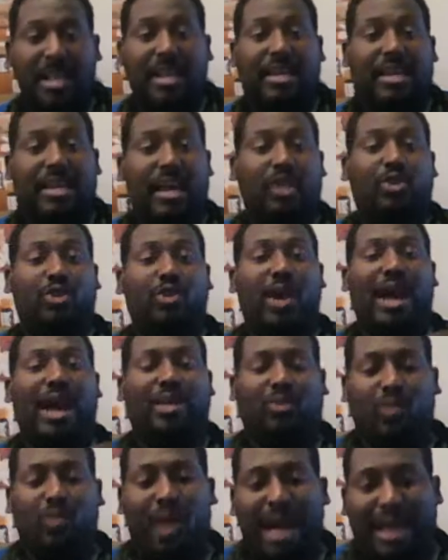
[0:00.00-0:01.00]
Get 2 à
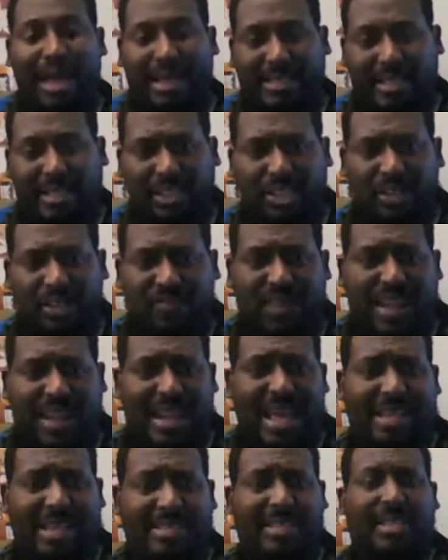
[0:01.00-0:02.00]
3 essential fatty
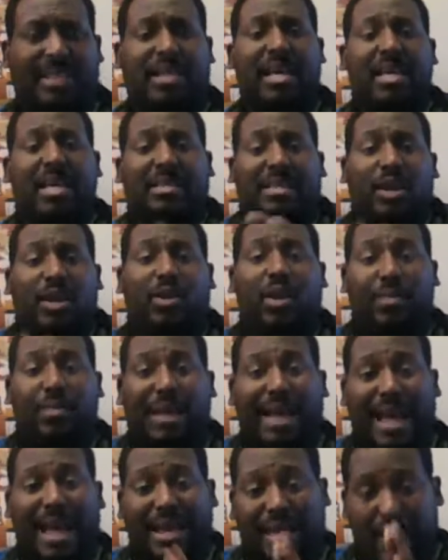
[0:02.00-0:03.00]
acids, c'est une
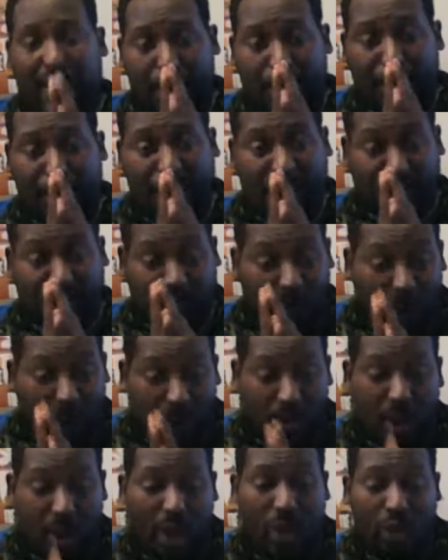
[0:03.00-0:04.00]
bagaille qui est important.
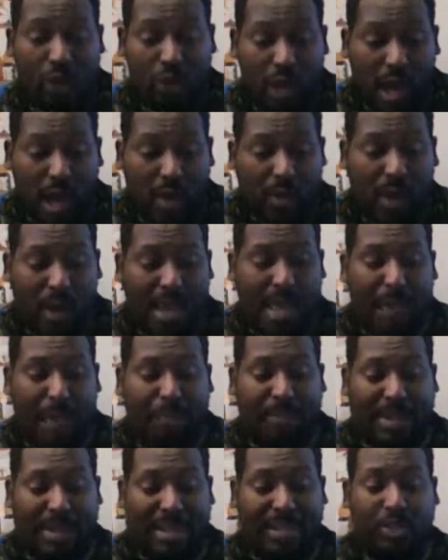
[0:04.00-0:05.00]
So, là où il y a
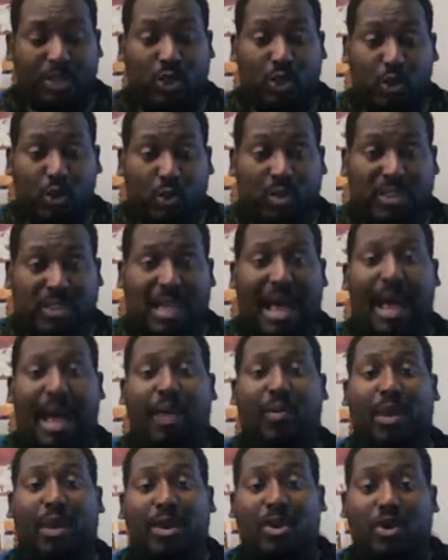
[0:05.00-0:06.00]
pédé ça,
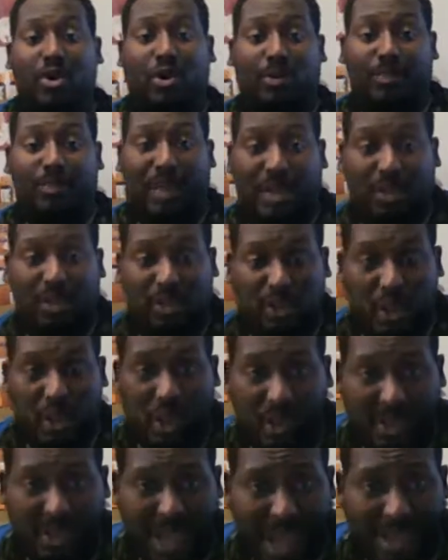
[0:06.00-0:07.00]
when you're being
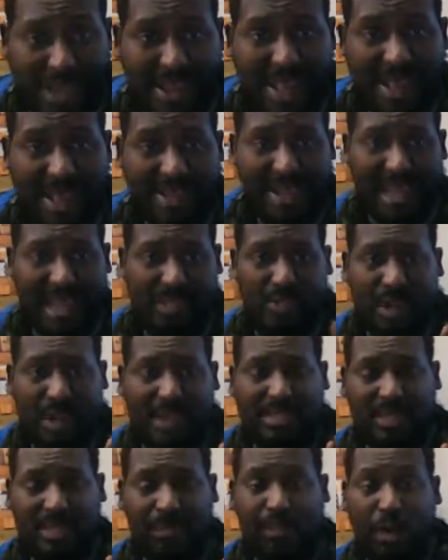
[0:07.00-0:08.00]
told that, that's why
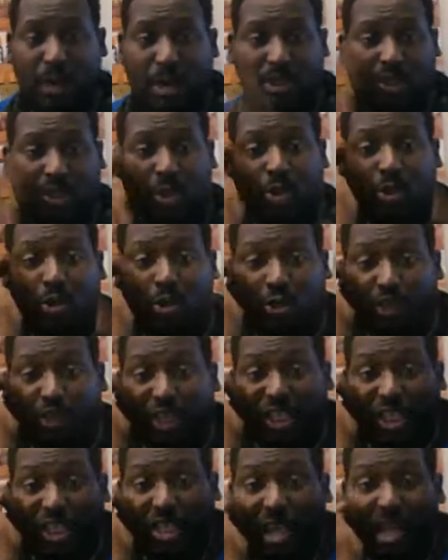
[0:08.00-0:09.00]
it's important. So,
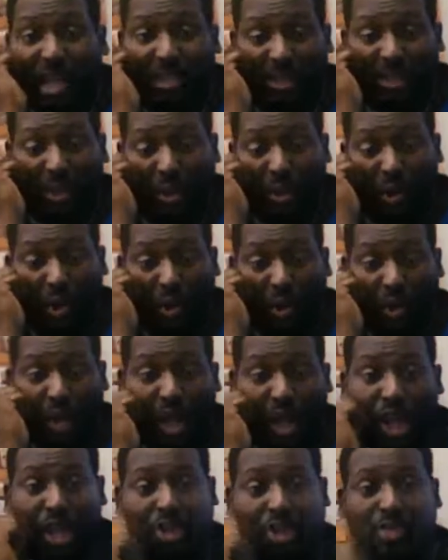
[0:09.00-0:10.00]
nutrition as a whole,
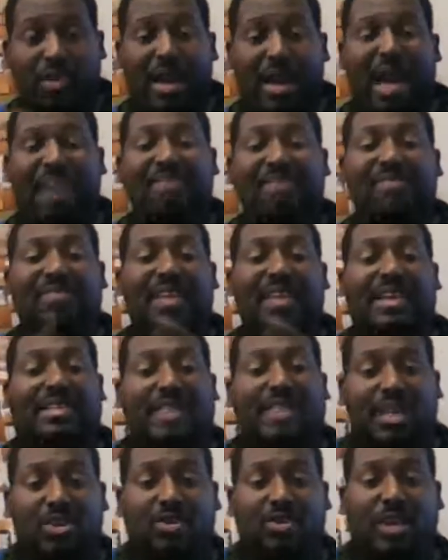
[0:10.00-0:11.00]
you have things
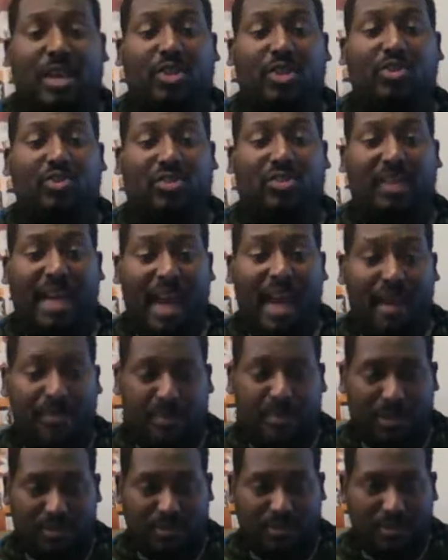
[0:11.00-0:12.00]
that you can do to help
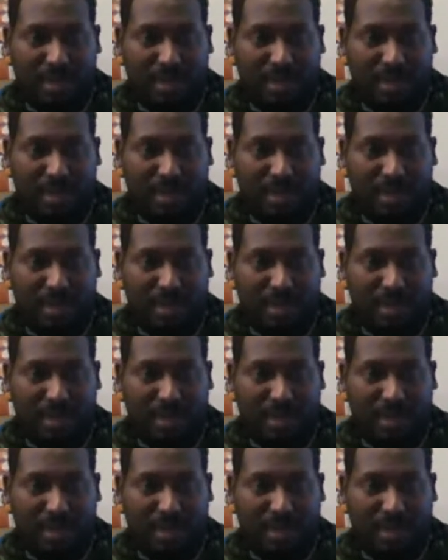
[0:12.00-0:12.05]
you.